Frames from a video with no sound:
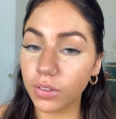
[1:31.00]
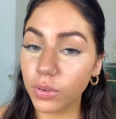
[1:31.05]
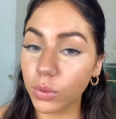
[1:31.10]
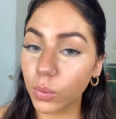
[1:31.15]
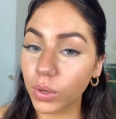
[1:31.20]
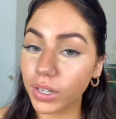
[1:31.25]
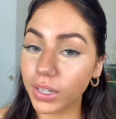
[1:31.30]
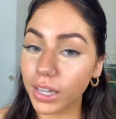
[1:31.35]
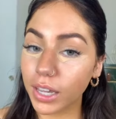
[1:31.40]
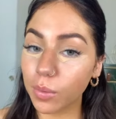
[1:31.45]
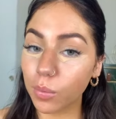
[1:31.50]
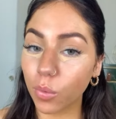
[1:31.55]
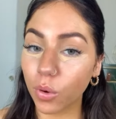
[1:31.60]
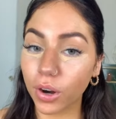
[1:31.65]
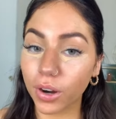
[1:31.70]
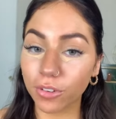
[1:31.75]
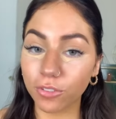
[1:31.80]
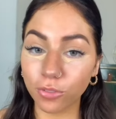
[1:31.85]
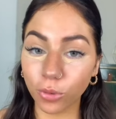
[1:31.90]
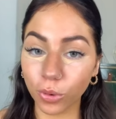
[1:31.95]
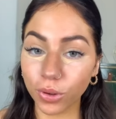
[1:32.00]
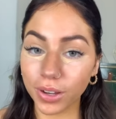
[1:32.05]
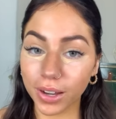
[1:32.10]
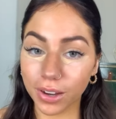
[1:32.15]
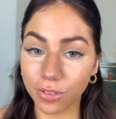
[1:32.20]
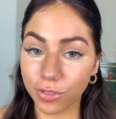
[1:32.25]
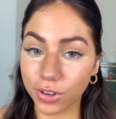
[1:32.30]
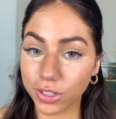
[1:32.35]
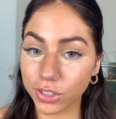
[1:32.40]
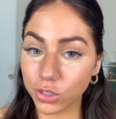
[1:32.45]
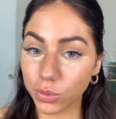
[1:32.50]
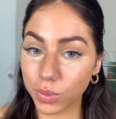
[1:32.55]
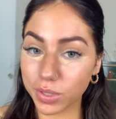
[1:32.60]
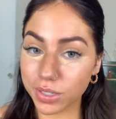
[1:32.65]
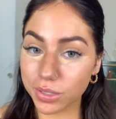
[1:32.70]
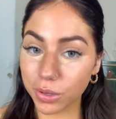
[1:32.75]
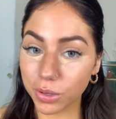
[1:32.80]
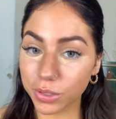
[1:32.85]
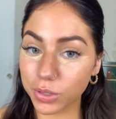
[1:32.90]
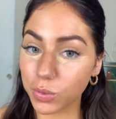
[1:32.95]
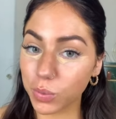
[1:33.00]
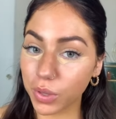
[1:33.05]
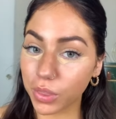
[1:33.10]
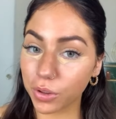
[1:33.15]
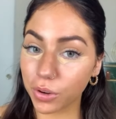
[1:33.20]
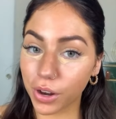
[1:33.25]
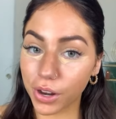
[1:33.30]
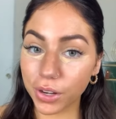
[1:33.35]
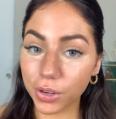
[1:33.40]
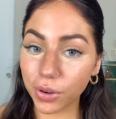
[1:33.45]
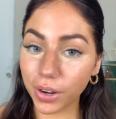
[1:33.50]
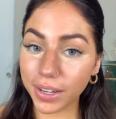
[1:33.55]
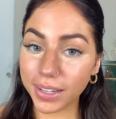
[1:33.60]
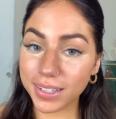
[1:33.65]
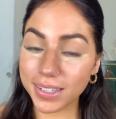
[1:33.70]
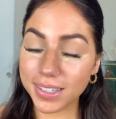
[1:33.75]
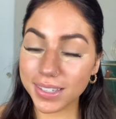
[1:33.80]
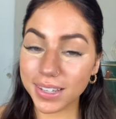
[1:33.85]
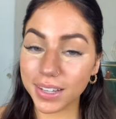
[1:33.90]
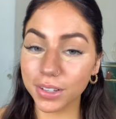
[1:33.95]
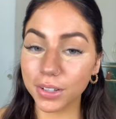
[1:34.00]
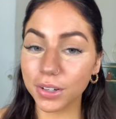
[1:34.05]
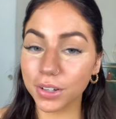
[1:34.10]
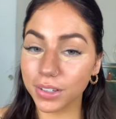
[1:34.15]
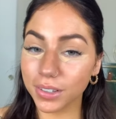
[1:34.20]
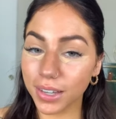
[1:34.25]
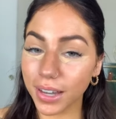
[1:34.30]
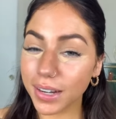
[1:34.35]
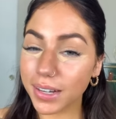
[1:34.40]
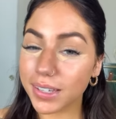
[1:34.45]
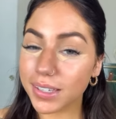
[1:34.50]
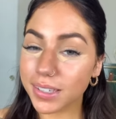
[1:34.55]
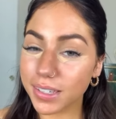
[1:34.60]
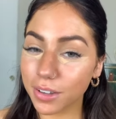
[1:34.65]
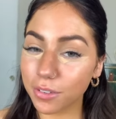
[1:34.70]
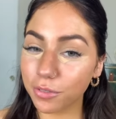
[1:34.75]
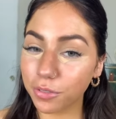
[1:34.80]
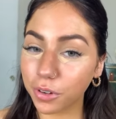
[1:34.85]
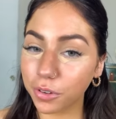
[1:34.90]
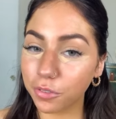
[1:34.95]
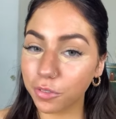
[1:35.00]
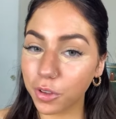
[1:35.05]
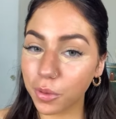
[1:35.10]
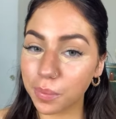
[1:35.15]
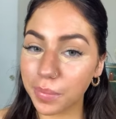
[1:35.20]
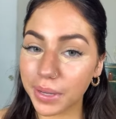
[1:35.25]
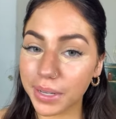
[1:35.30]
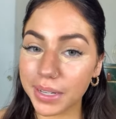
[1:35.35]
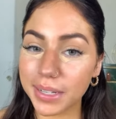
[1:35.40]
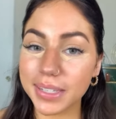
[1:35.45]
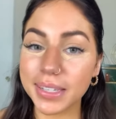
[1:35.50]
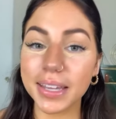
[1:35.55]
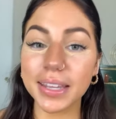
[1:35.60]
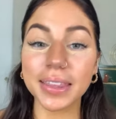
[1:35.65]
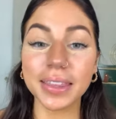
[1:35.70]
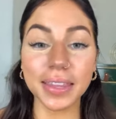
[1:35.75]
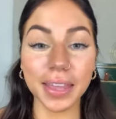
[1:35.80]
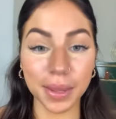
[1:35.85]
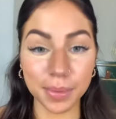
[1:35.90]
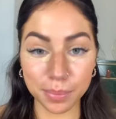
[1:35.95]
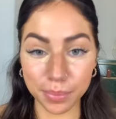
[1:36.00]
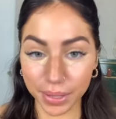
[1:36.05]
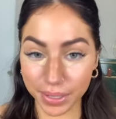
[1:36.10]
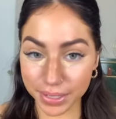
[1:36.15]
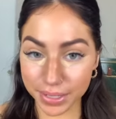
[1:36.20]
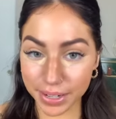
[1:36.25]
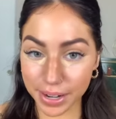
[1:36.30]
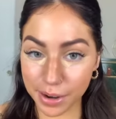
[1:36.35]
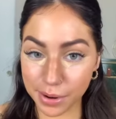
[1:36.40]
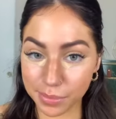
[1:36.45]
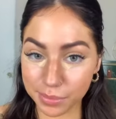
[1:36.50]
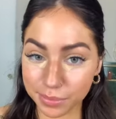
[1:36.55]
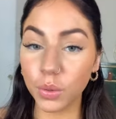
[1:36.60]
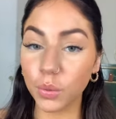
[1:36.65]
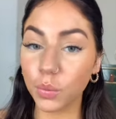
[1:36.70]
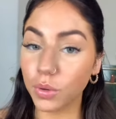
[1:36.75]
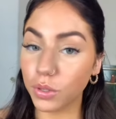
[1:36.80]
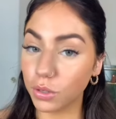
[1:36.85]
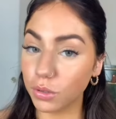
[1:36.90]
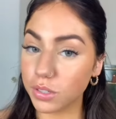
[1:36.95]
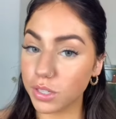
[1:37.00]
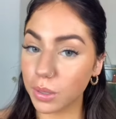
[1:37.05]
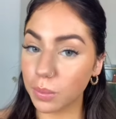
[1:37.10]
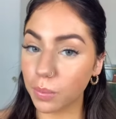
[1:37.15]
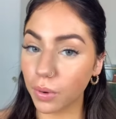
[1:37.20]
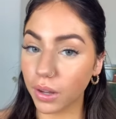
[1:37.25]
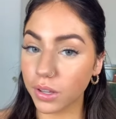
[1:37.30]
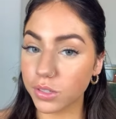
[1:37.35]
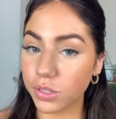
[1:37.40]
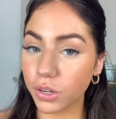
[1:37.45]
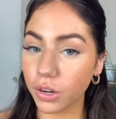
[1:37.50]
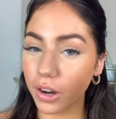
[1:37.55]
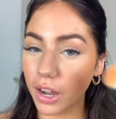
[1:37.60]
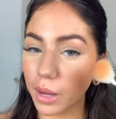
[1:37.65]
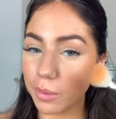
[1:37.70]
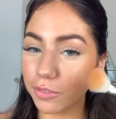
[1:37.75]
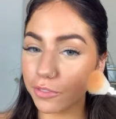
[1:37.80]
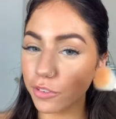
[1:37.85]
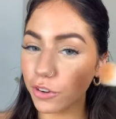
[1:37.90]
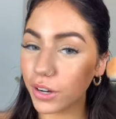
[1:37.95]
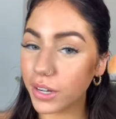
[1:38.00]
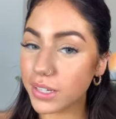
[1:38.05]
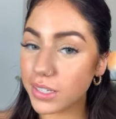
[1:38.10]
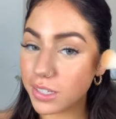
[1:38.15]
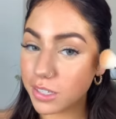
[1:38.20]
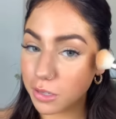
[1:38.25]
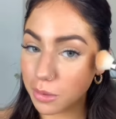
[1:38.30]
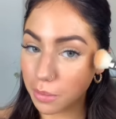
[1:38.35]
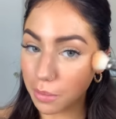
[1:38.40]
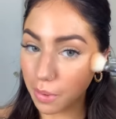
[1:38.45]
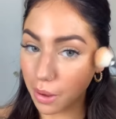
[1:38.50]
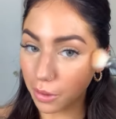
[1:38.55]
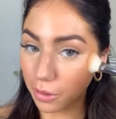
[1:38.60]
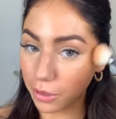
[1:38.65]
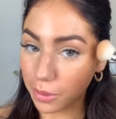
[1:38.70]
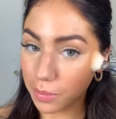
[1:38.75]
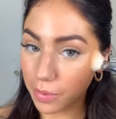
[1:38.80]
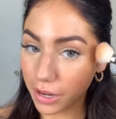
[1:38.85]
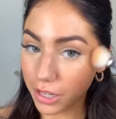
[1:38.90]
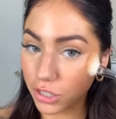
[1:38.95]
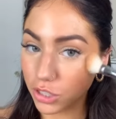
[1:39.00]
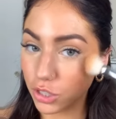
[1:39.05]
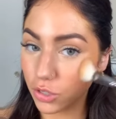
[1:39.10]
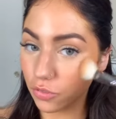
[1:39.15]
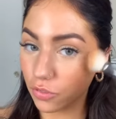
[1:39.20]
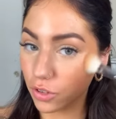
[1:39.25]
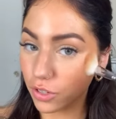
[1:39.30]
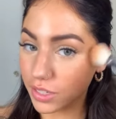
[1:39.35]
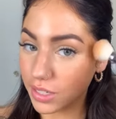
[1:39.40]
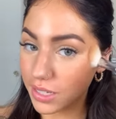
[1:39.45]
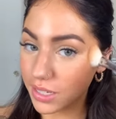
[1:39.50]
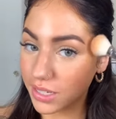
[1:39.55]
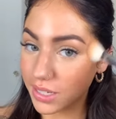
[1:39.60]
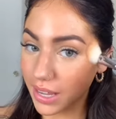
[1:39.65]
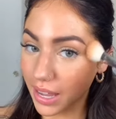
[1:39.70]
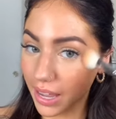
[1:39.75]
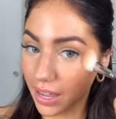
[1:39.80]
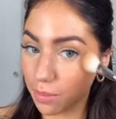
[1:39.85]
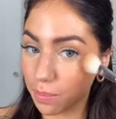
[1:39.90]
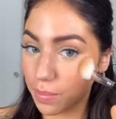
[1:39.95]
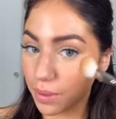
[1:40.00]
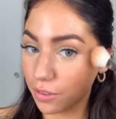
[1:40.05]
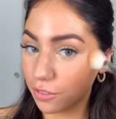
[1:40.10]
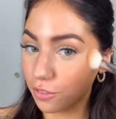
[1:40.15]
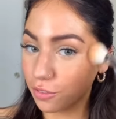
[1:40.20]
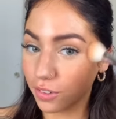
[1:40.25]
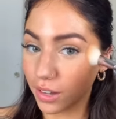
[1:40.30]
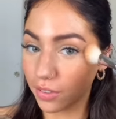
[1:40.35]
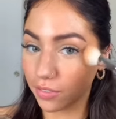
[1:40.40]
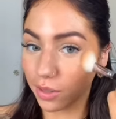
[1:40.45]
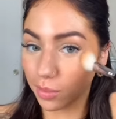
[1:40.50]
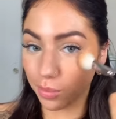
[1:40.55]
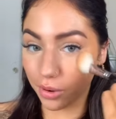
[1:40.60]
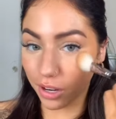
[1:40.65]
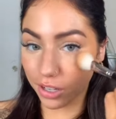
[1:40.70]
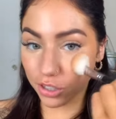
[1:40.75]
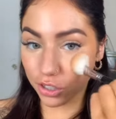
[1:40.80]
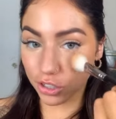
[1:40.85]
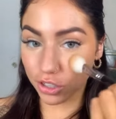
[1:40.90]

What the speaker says: you're wanting a more full coverage result with your under eye concealer, let it sit for a few minutes and then blend it out. When using bronzer, opt for a smaller brush versus a big fluffy brush.